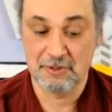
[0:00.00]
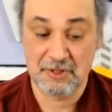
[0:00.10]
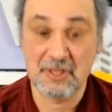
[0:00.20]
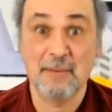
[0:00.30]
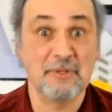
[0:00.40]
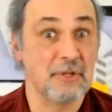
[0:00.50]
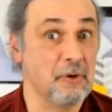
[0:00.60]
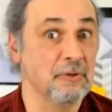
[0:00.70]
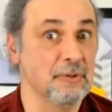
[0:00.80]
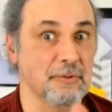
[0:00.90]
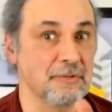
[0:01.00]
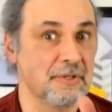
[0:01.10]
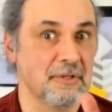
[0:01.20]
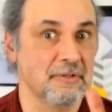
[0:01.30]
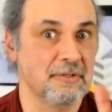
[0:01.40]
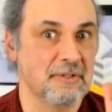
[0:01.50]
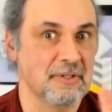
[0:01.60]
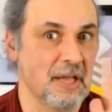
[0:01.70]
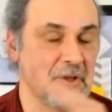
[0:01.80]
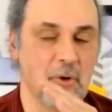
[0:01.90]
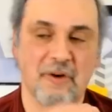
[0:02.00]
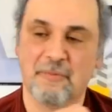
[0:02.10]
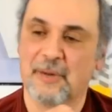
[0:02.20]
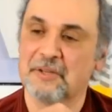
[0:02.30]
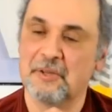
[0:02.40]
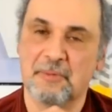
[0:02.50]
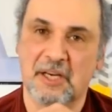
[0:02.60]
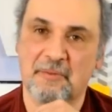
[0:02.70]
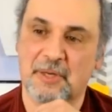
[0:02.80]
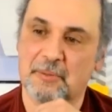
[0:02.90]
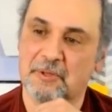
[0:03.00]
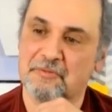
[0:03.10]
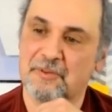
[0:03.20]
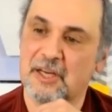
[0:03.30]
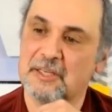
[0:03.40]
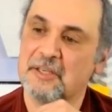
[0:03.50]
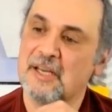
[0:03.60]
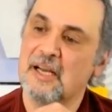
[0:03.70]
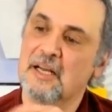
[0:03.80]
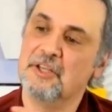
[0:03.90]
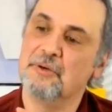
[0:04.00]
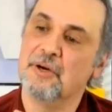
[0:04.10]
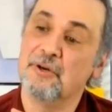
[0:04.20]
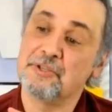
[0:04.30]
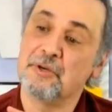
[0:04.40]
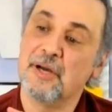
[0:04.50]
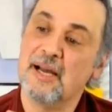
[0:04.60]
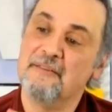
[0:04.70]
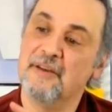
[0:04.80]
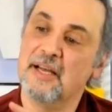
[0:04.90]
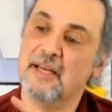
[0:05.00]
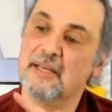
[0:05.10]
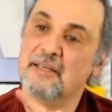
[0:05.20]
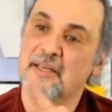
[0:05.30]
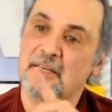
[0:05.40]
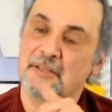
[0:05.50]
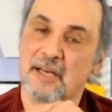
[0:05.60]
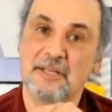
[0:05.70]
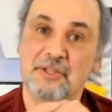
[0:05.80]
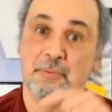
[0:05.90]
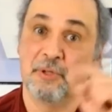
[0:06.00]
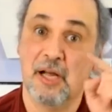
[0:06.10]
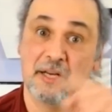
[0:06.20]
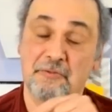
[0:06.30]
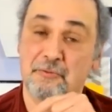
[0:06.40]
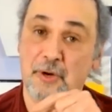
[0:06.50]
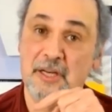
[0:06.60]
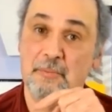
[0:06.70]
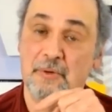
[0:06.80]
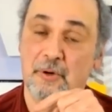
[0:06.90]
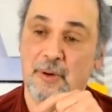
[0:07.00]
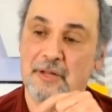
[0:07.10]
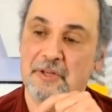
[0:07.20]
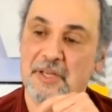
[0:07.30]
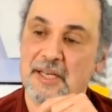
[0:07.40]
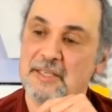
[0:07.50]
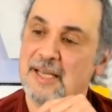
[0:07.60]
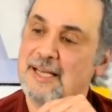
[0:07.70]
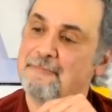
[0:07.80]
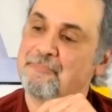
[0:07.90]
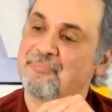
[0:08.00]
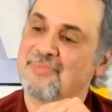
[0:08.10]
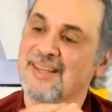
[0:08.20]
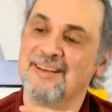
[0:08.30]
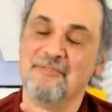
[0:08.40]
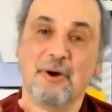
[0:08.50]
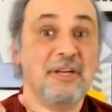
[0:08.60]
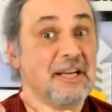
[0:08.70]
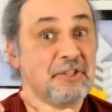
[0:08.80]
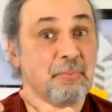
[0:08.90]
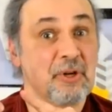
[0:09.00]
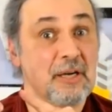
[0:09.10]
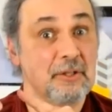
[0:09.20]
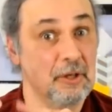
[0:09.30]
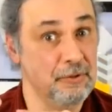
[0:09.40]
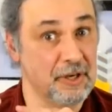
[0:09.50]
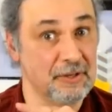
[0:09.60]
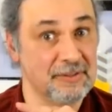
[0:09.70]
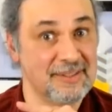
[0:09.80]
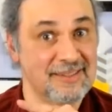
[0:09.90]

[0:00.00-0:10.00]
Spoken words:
The same as the Holuns. There's nothing off about them that I've been able to find. You also have a nice applied frame around the day-date. Very nice applied logo.